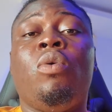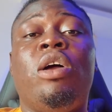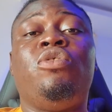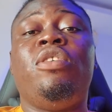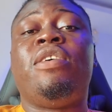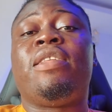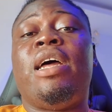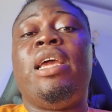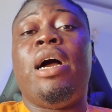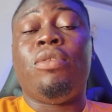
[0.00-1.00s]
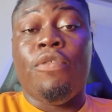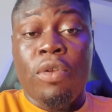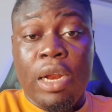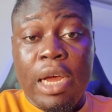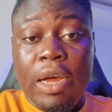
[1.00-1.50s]
Right, so this is exactly how to
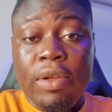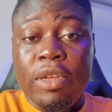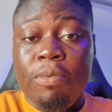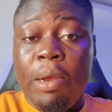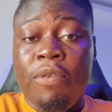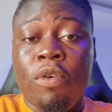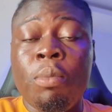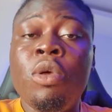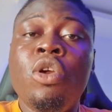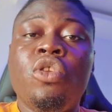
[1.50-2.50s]
fund an account in this platform.